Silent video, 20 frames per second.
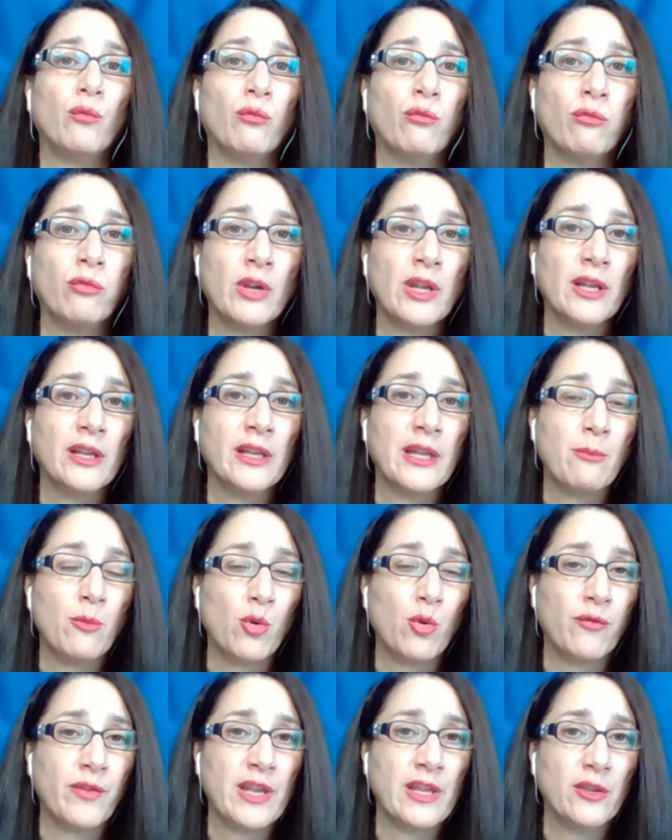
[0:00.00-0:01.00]
really
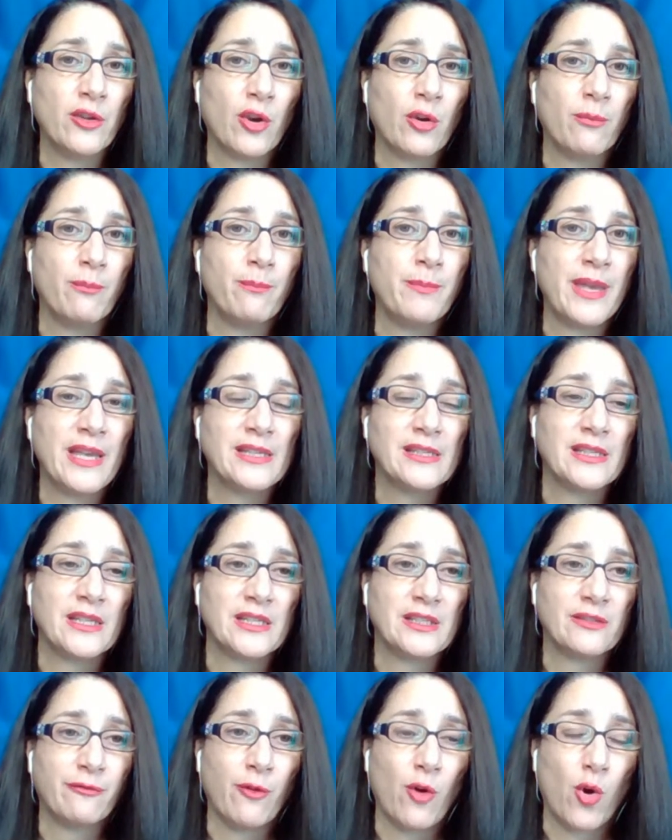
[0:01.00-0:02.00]
moving their
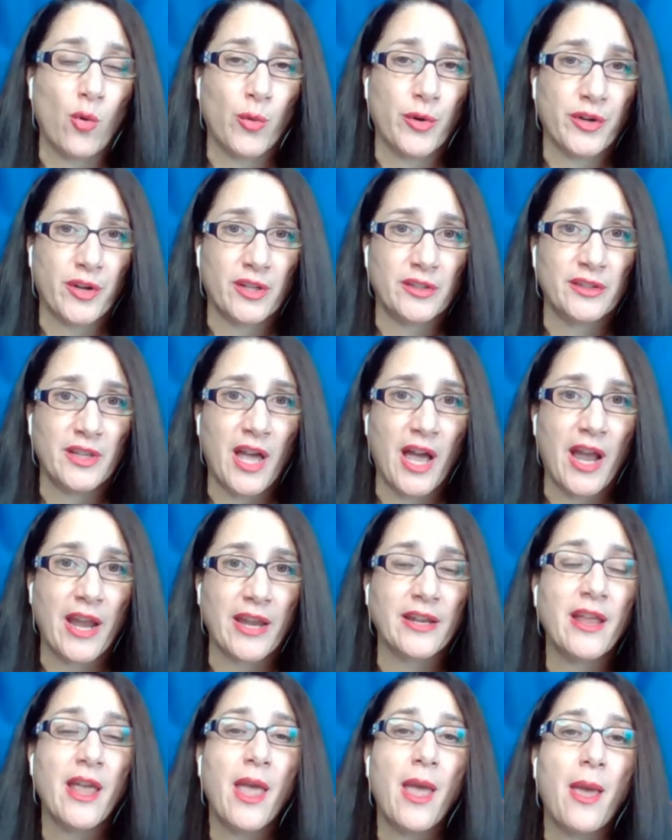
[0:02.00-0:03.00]
business forward
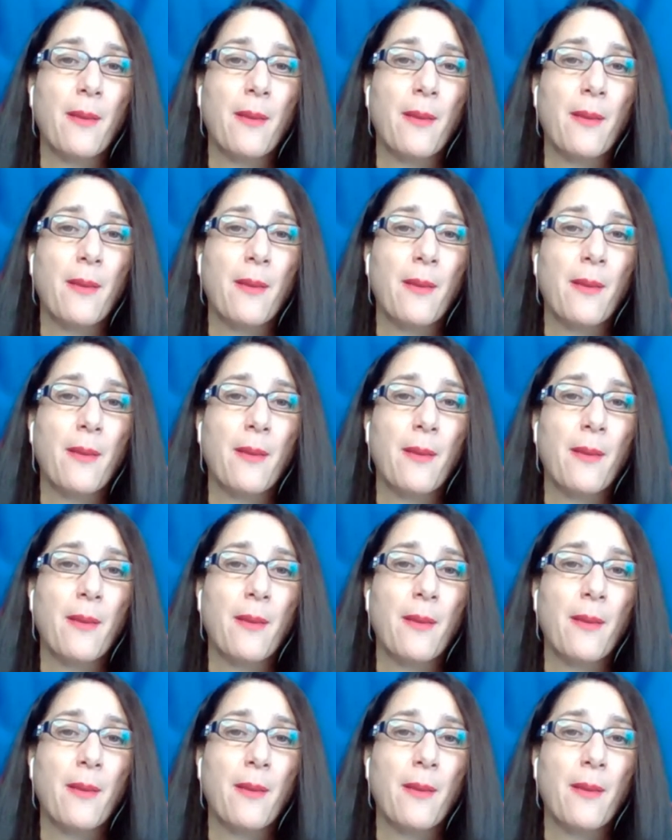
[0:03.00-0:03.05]
online